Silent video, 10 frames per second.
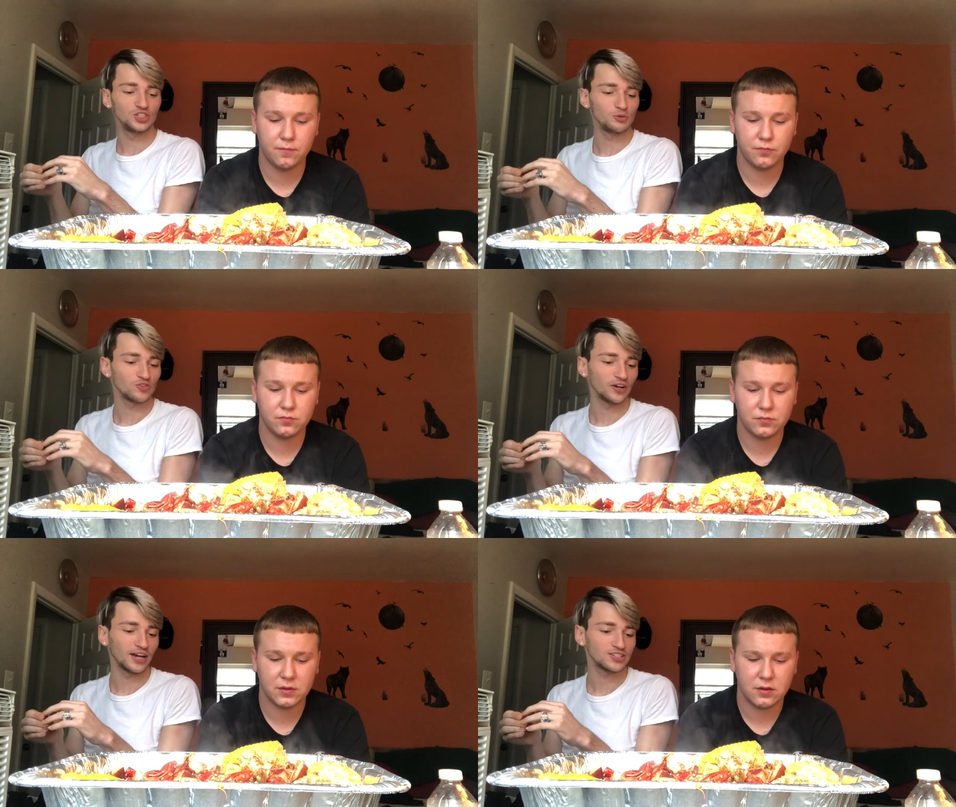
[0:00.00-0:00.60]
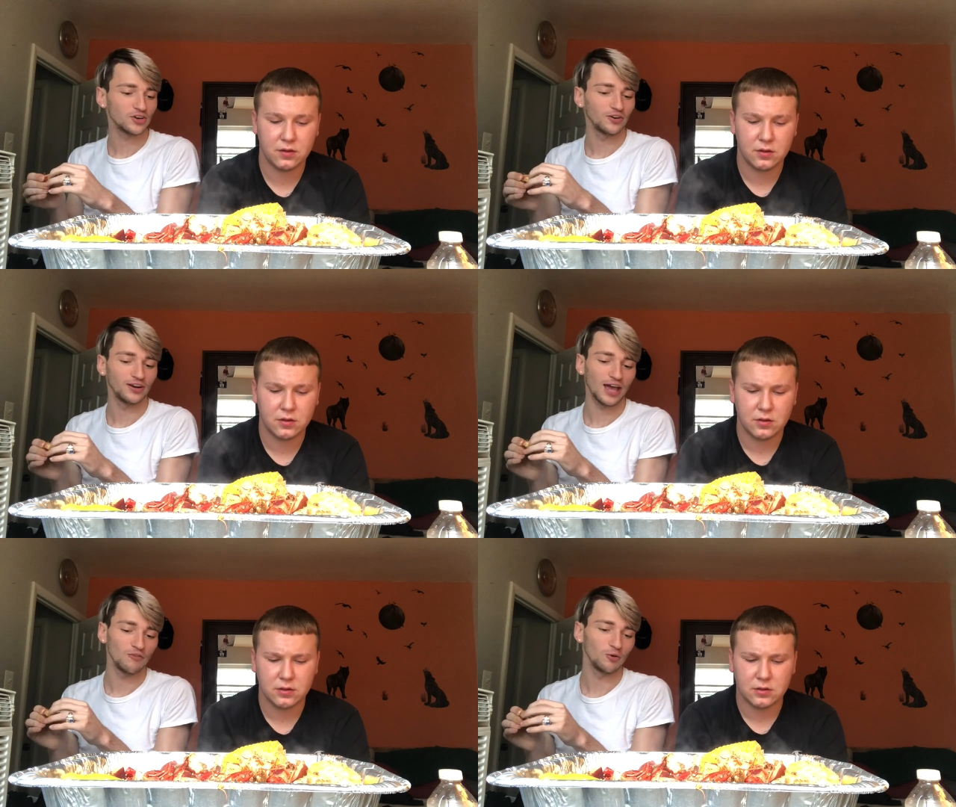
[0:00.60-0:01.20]
Speaker 1: she was right next to her,
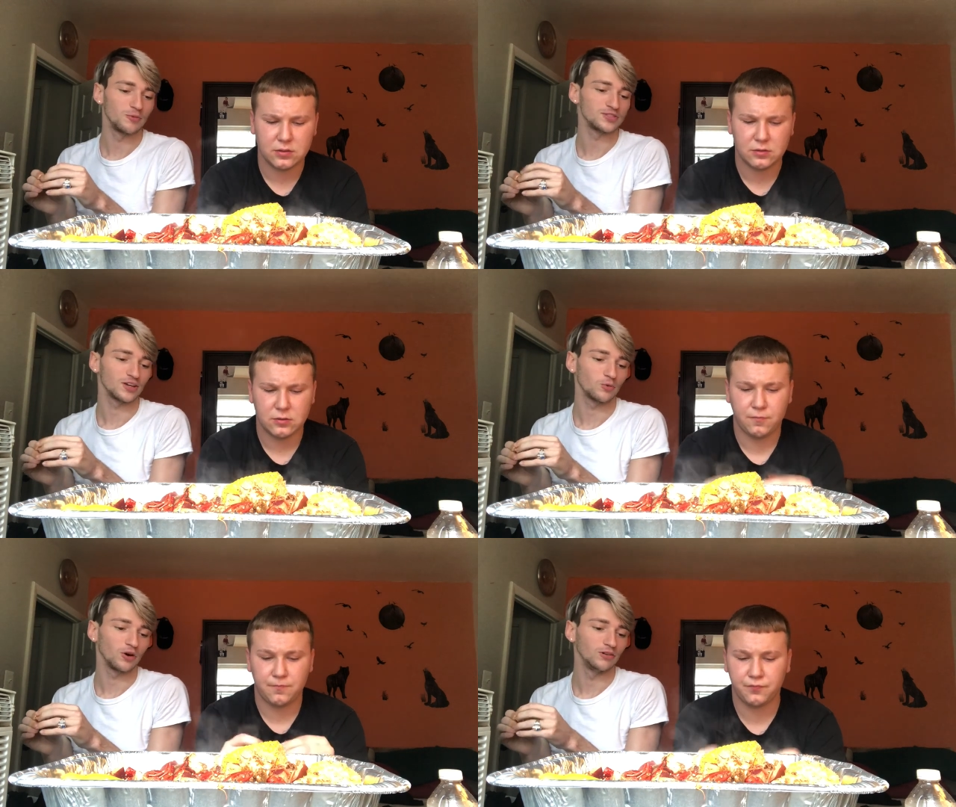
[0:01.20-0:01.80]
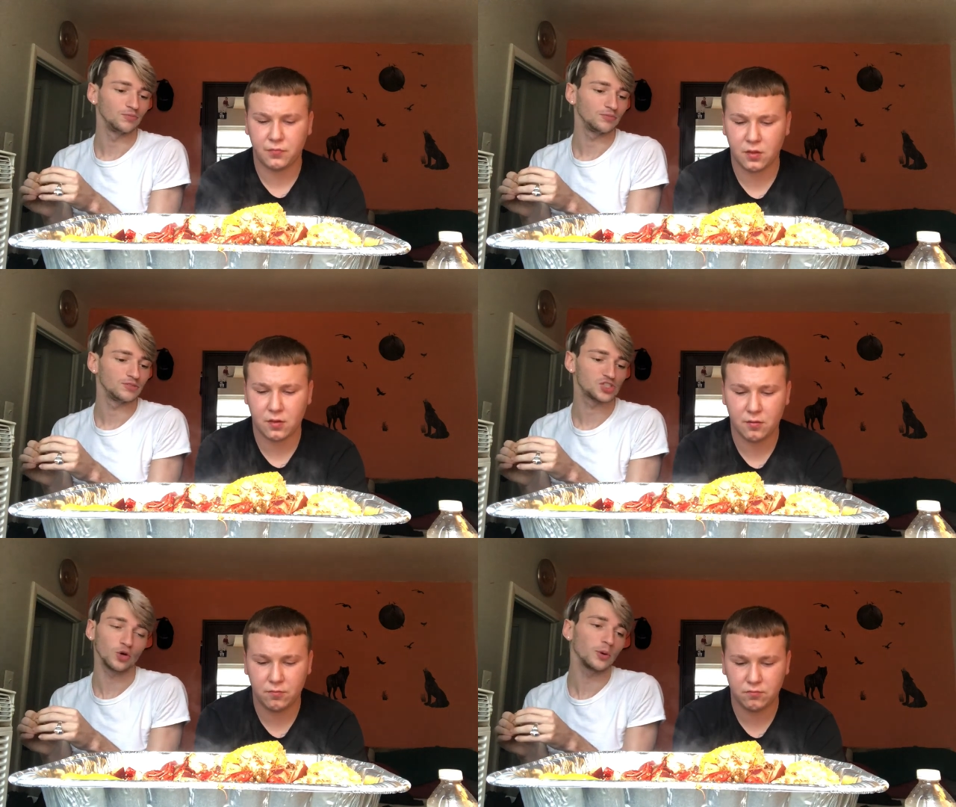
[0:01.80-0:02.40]
and everyone was like, "Well,
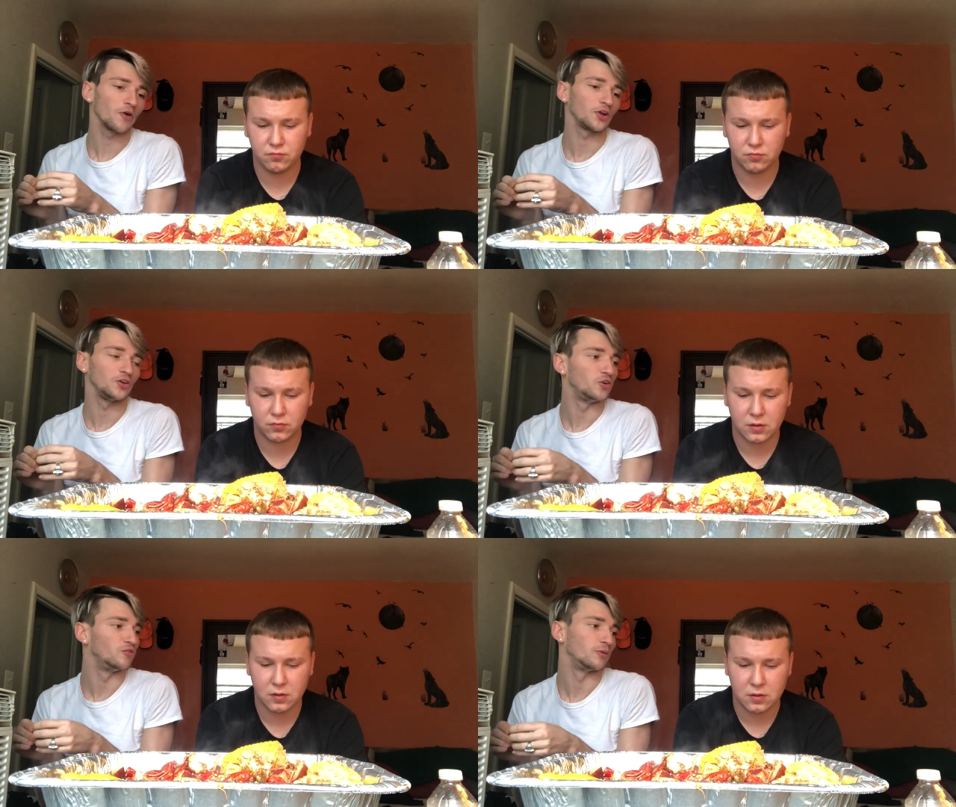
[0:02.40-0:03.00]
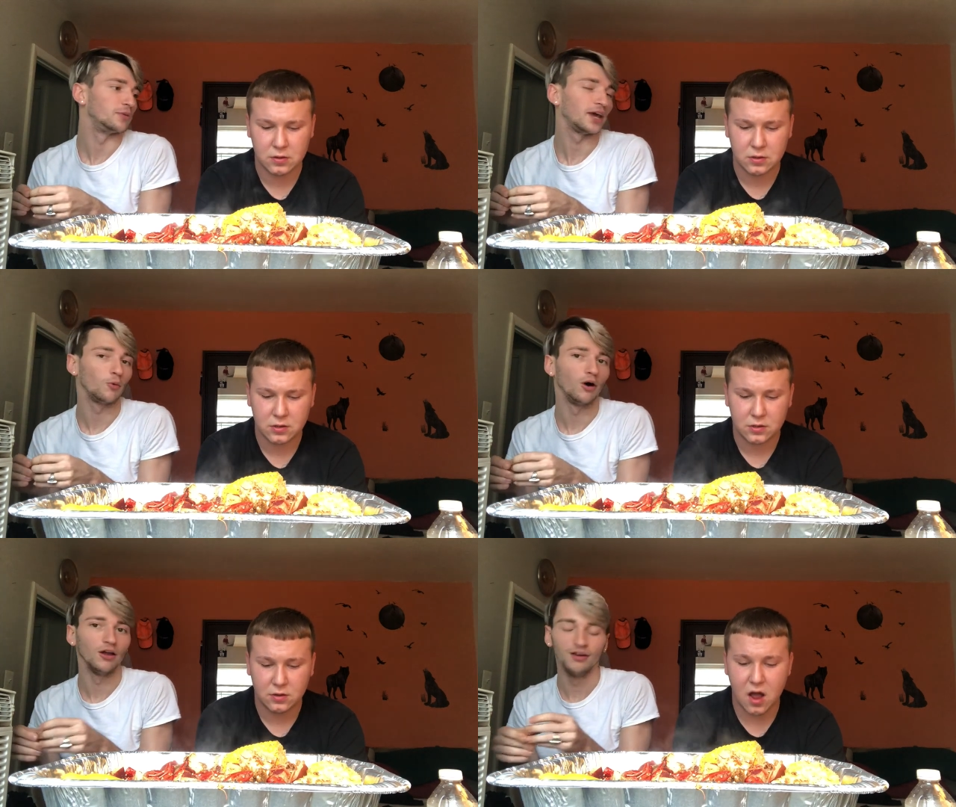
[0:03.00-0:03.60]
Stormi already knew from day
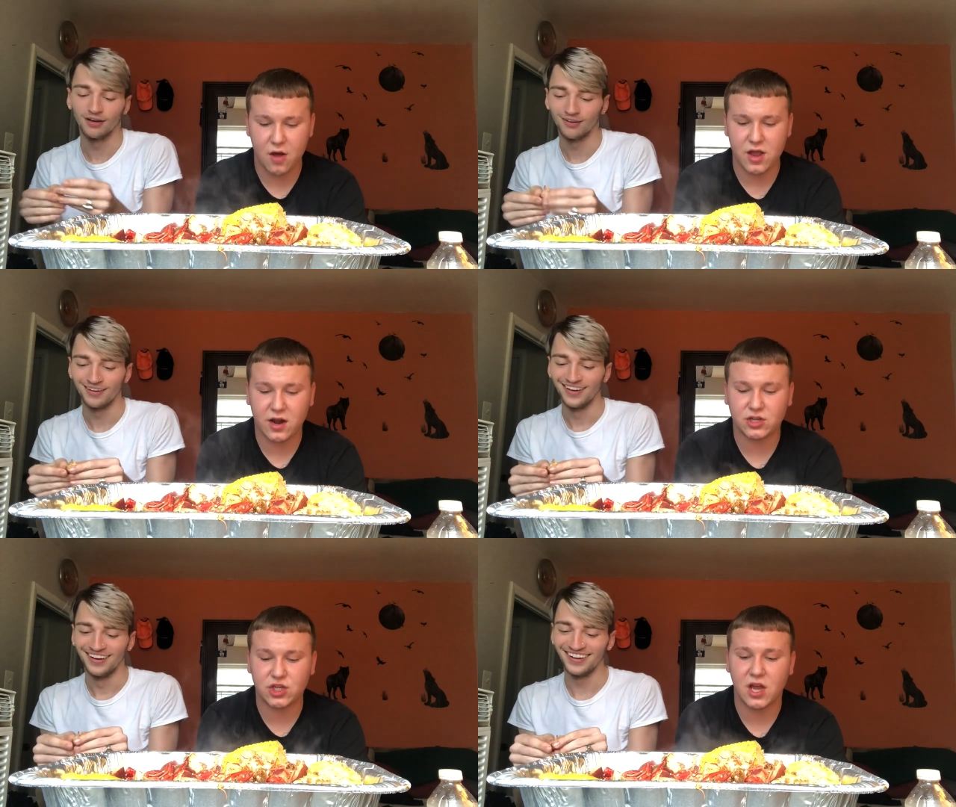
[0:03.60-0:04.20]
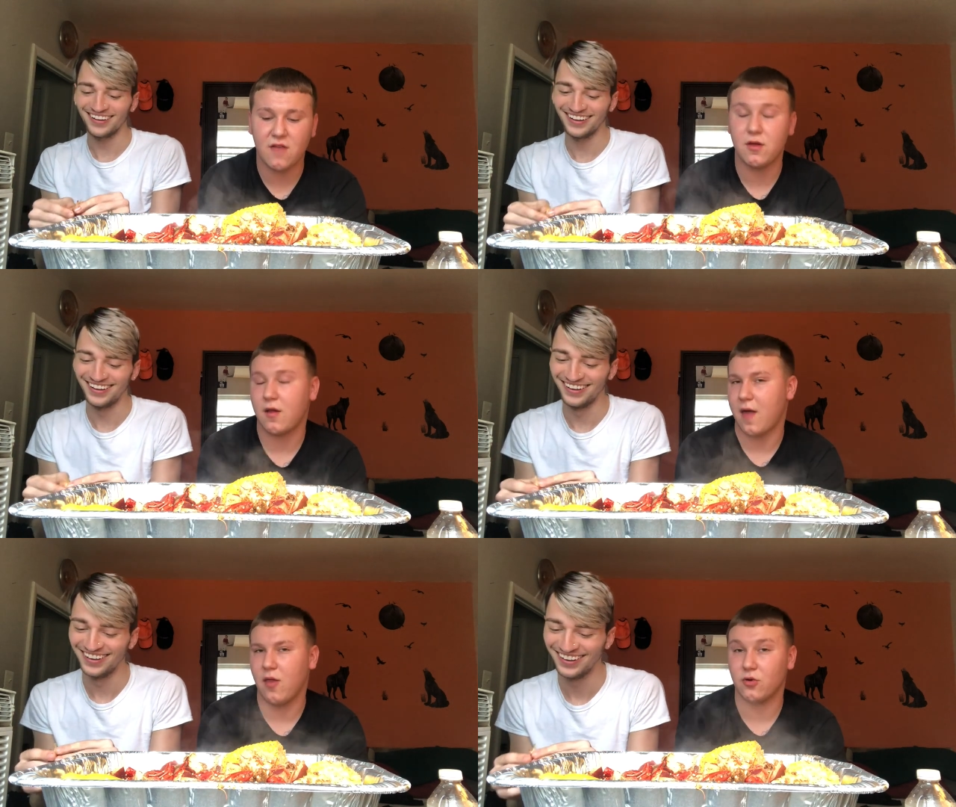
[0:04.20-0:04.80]
one." Oh yeah, because she gave you
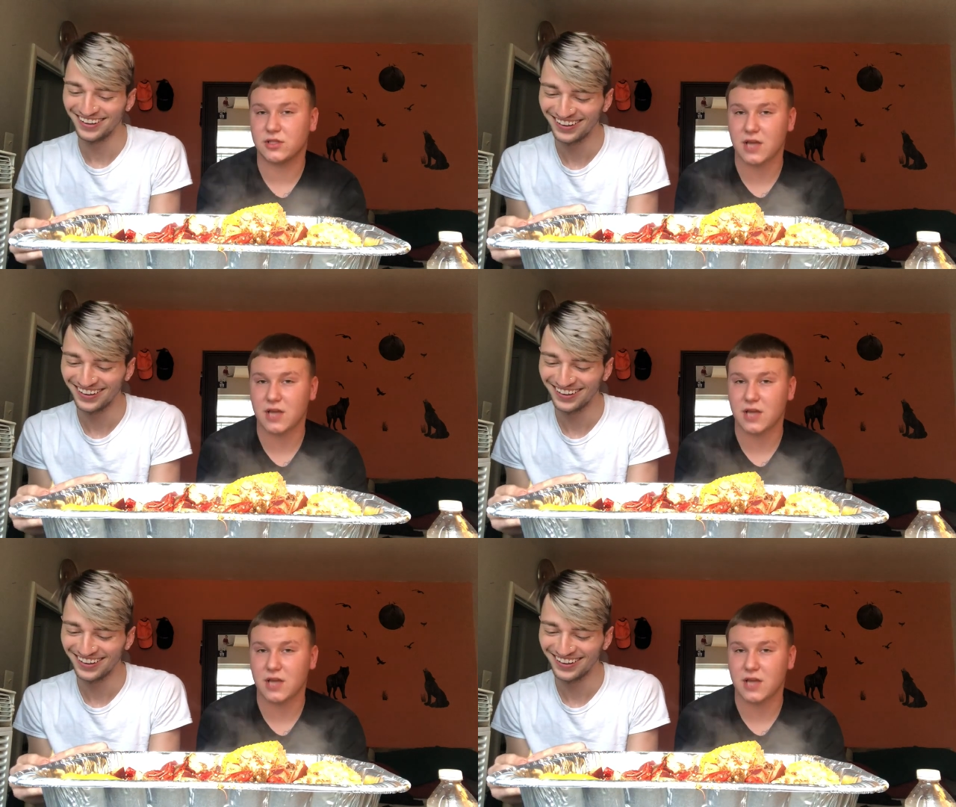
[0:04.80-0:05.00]
Speaker 2: that little